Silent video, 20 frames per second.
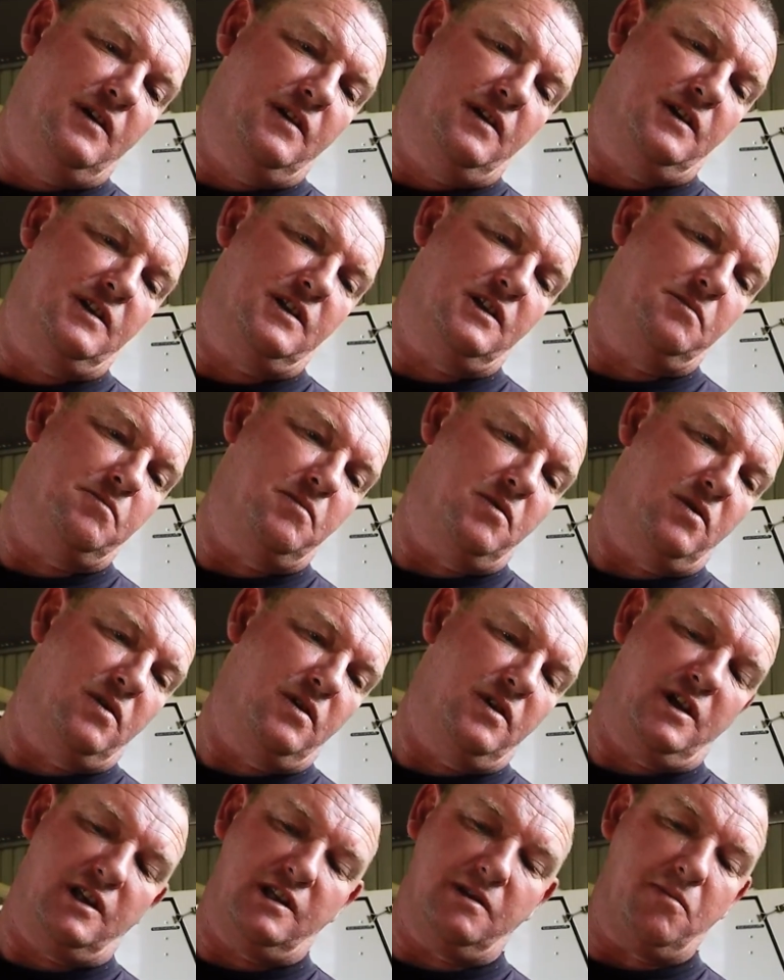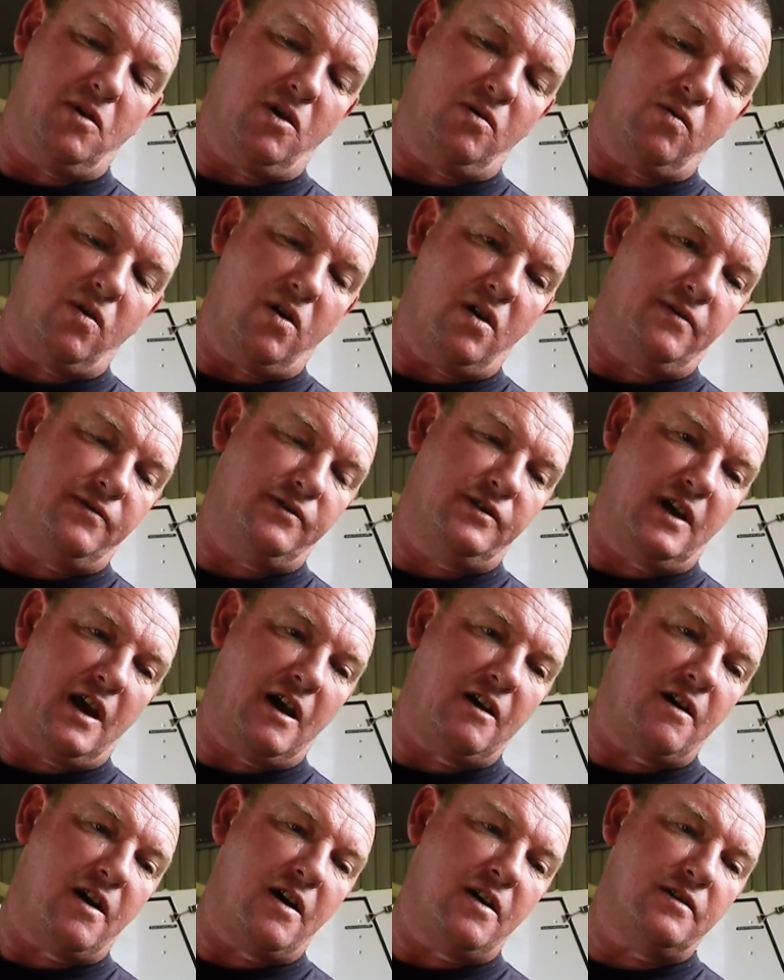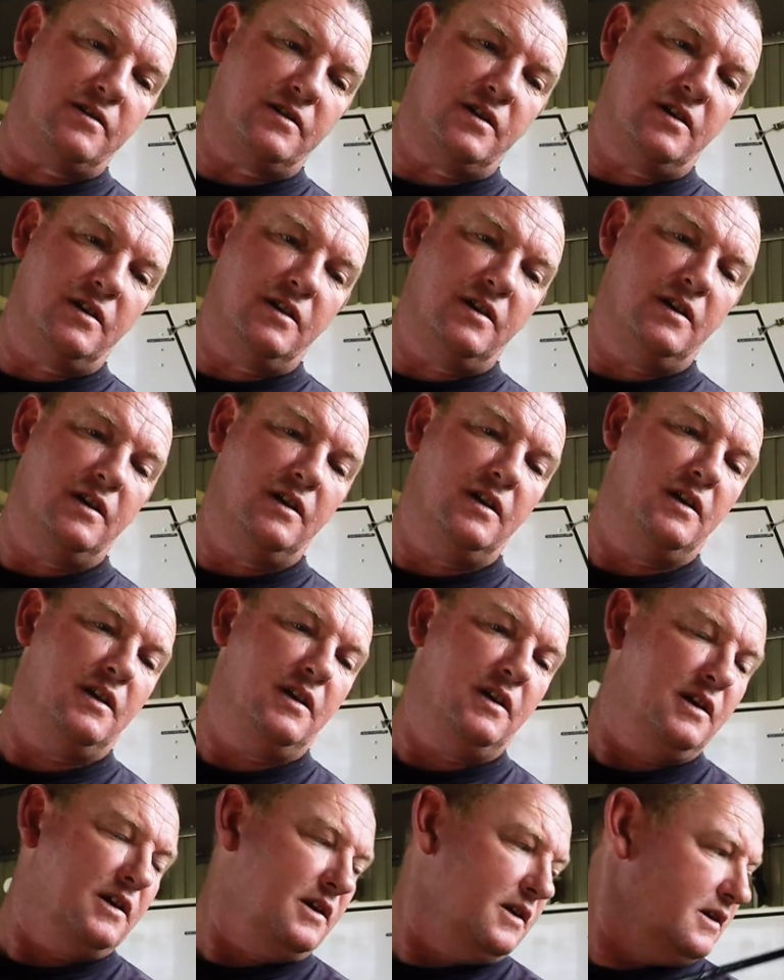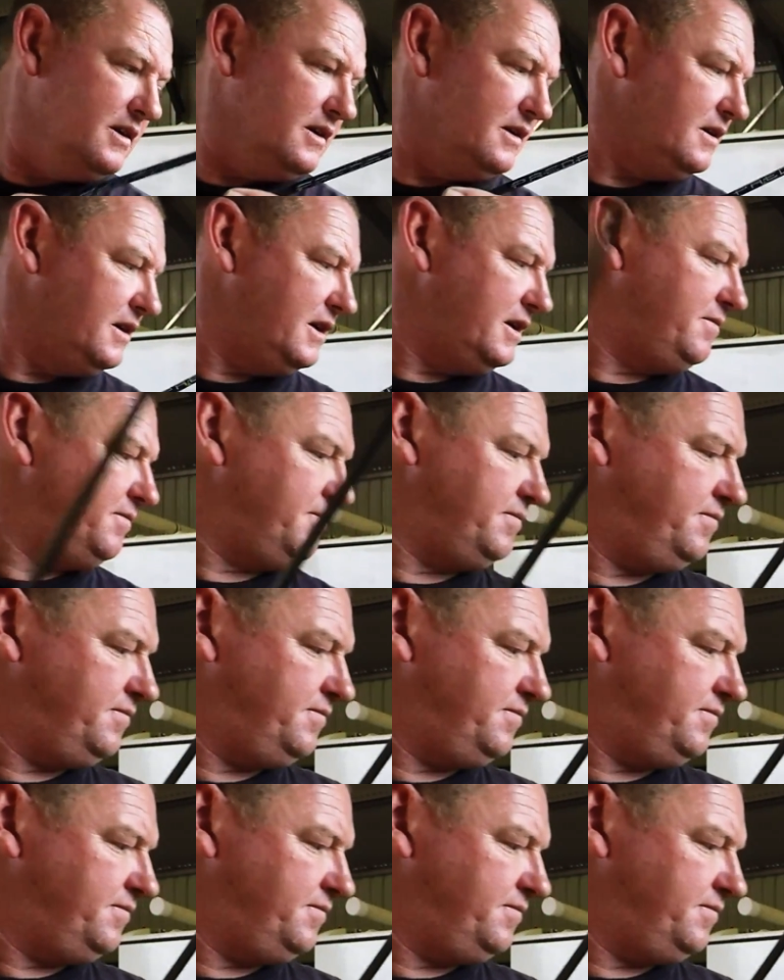These are my wife's arrows. Right.